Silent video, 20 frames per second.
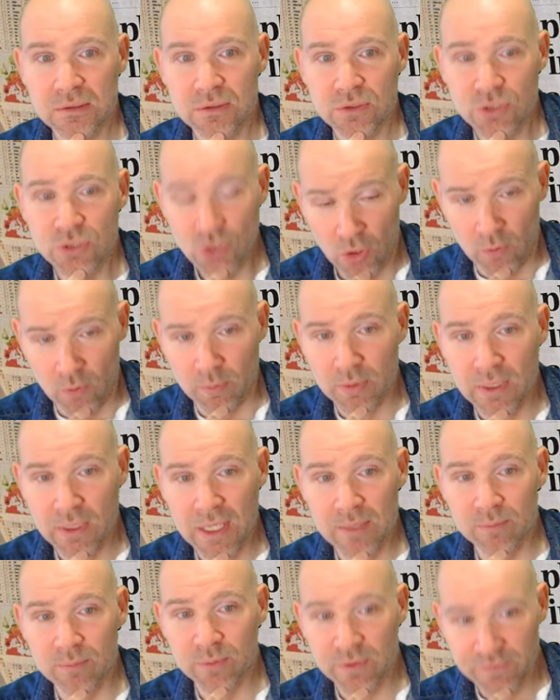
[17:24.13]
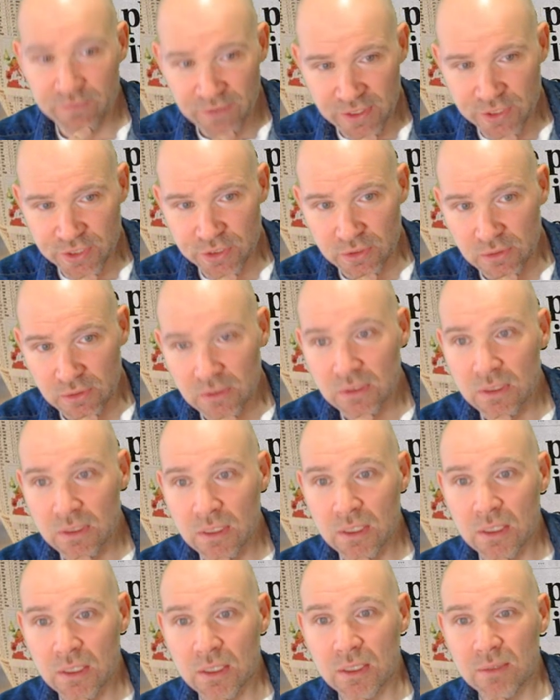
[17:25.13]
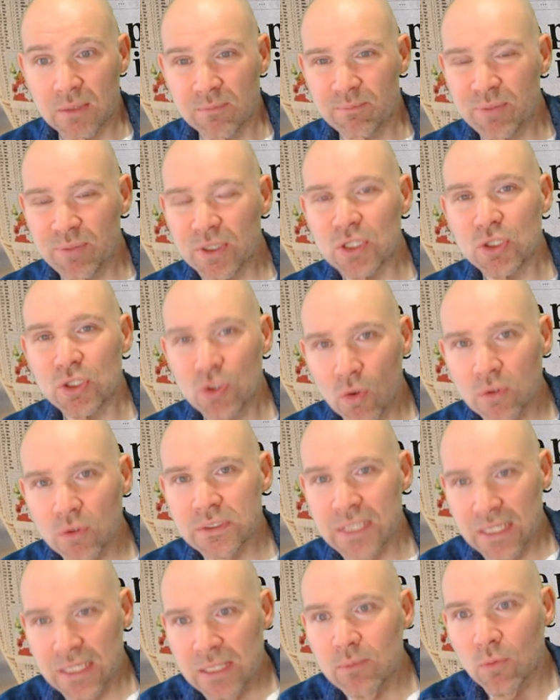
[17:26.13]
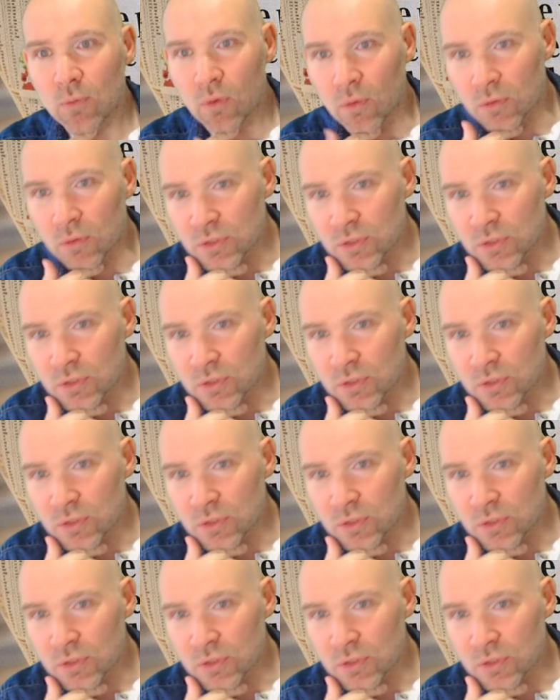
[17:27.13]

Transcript: job and profession but not anymore.